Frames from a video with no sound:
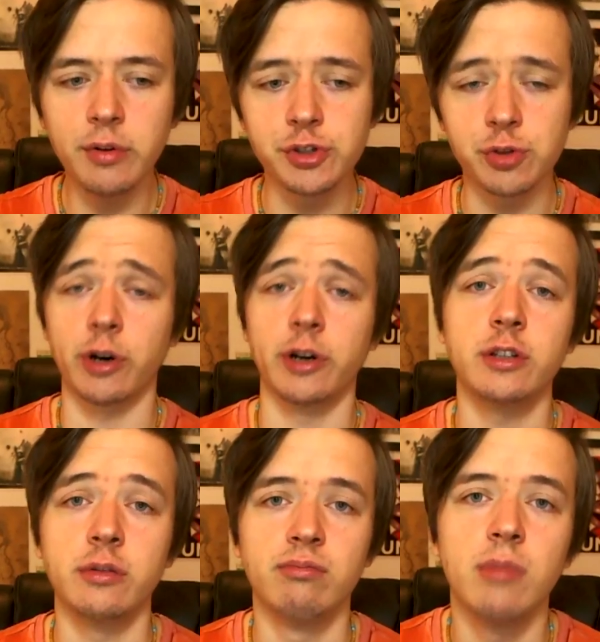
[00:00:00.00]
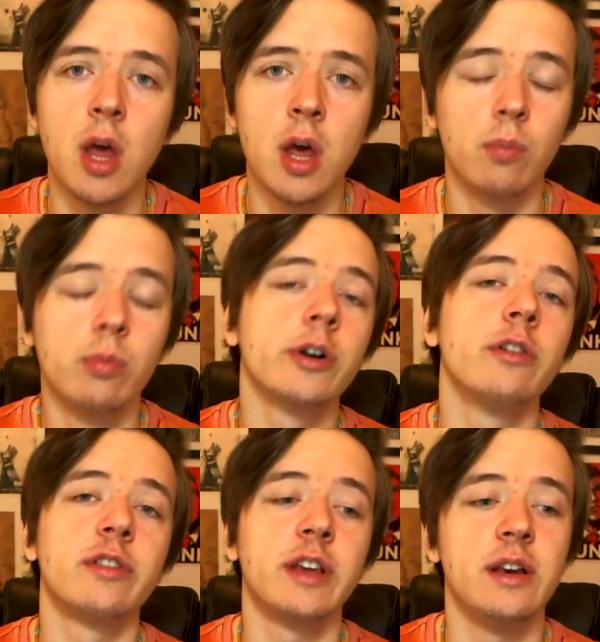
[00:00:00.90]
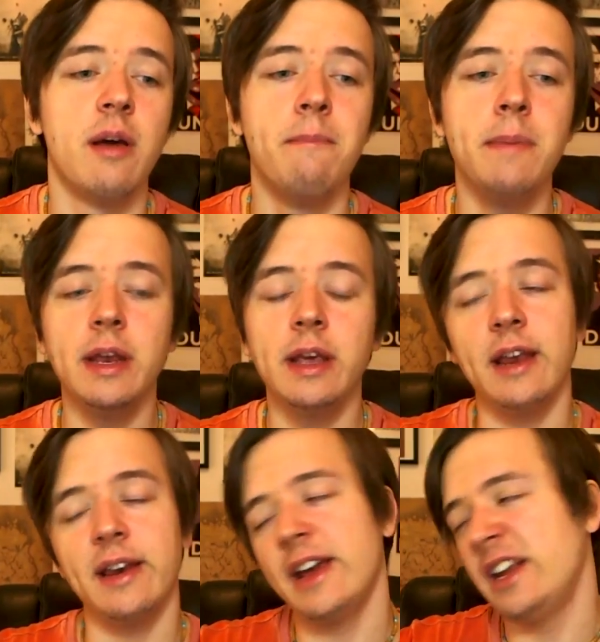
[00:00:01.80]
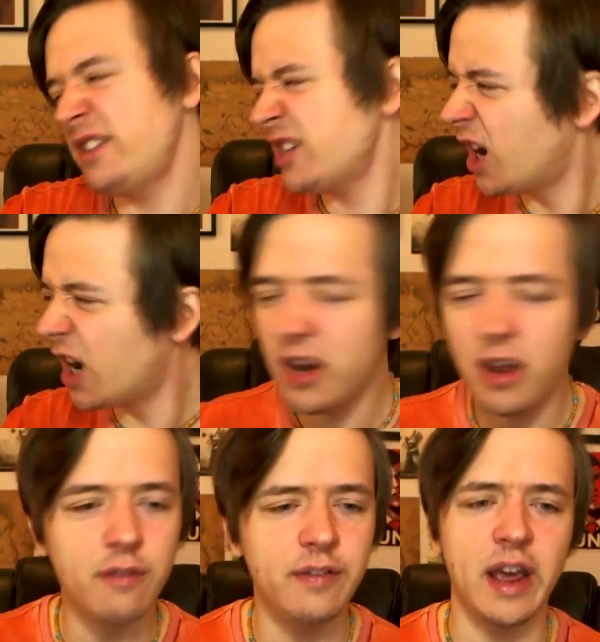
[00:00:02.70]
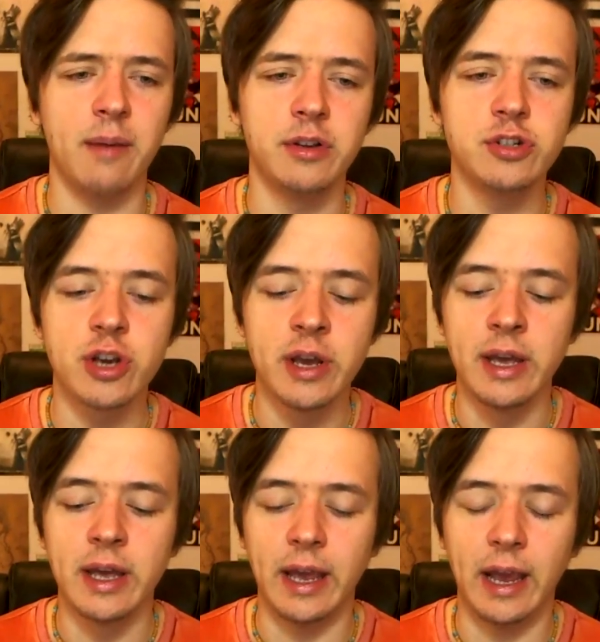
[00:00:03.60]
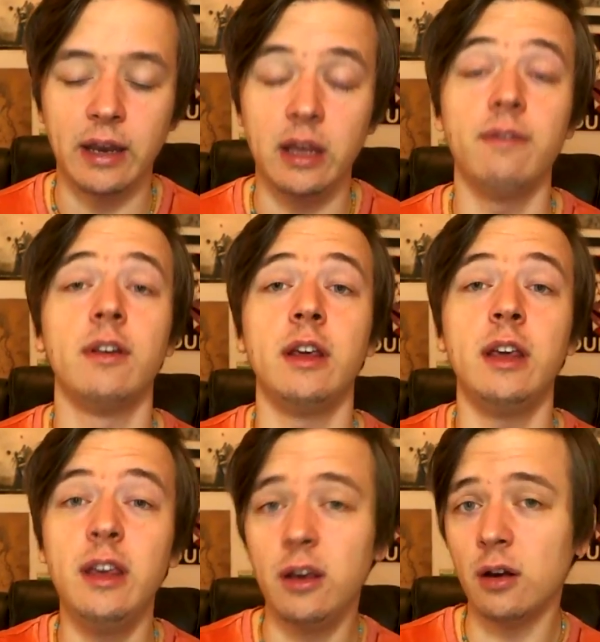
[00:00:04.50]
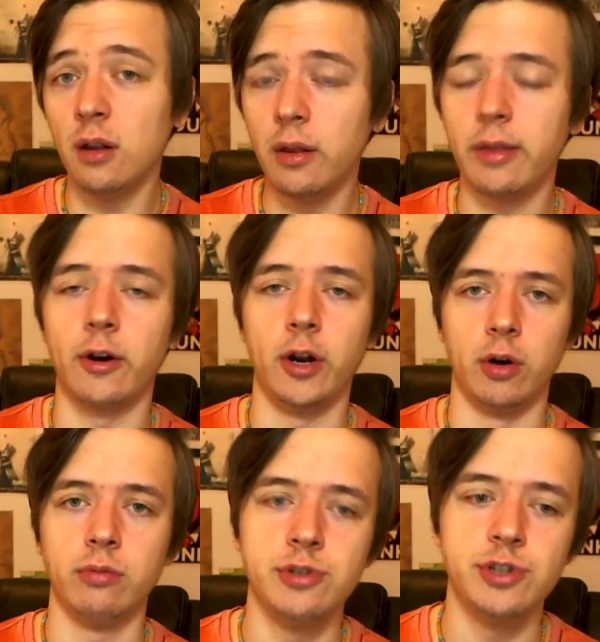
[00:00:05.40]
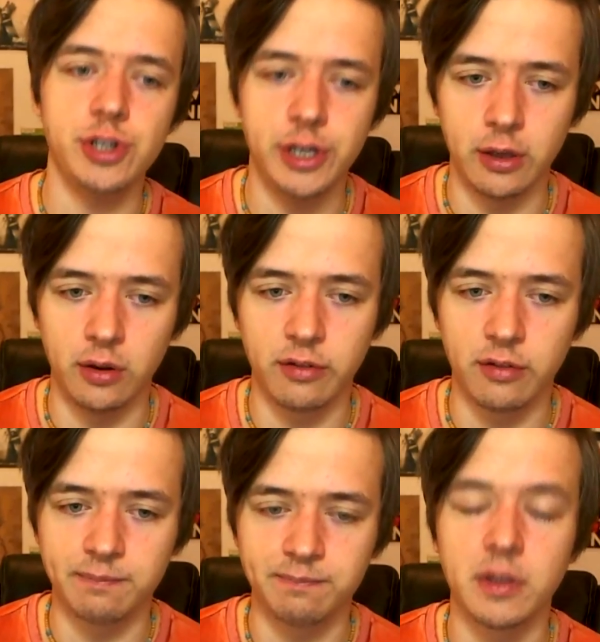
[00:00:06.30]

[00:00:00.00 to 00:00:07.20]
in short, warriors can mitigate a ton of damage and even heal their own shields.